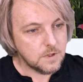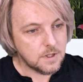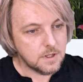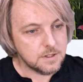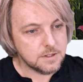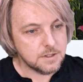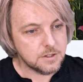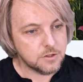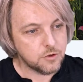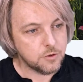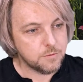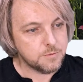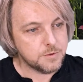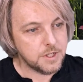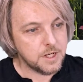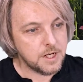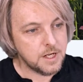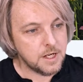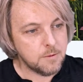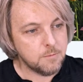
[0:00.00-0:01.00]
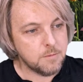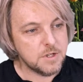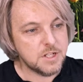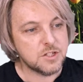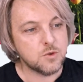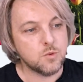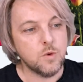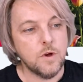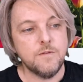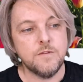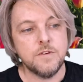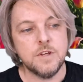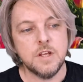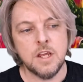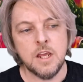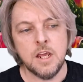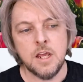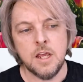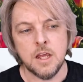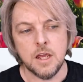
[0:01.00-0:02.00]
There's a scripture here. Be swift to
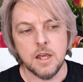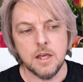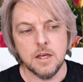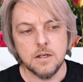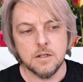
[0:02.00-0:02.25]
hear,